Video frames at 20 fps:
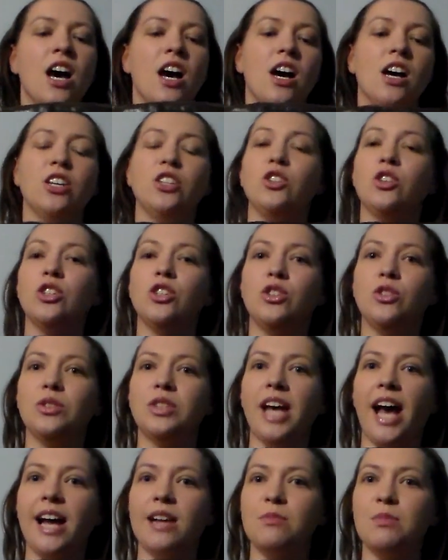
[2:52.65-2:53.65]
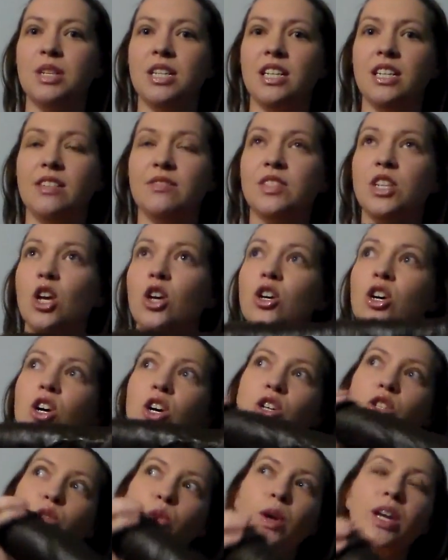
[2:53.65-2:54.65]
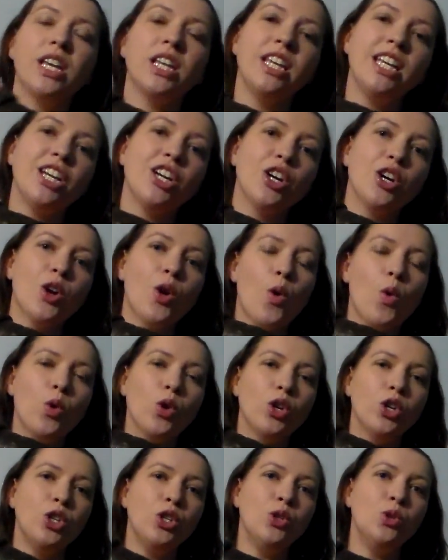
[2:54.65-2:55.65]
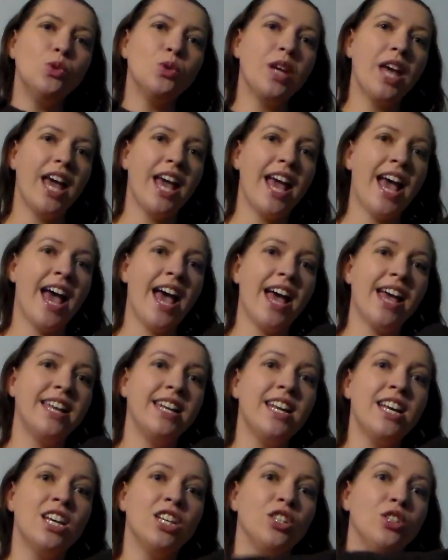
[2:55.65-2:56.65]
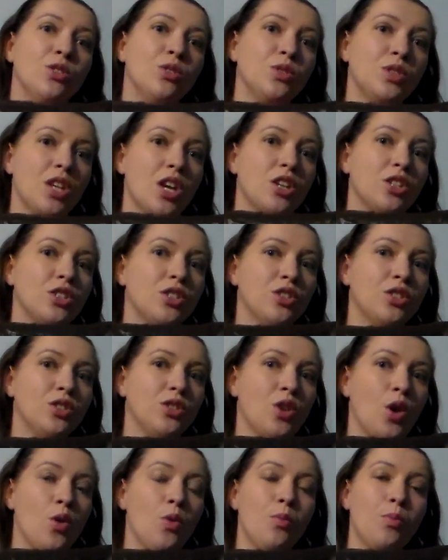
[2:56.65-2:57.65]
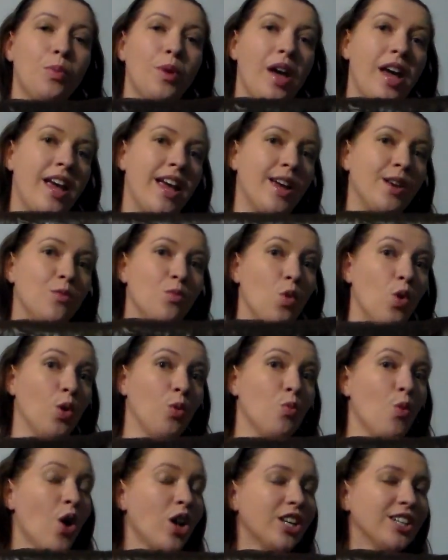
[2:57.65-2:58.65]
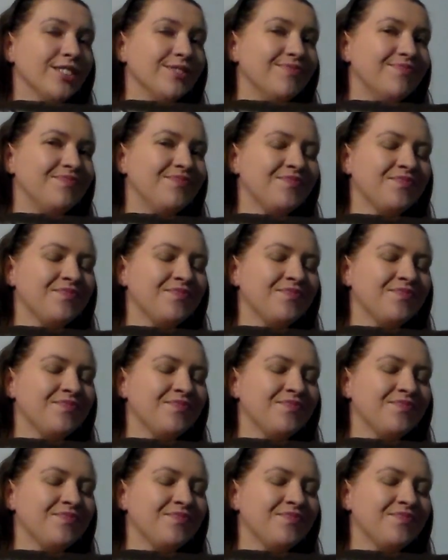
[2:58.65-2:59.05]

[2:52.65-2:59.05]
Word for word: Uh, you can use Adam and Eve's toy cleaner, or you can use soap and warm water.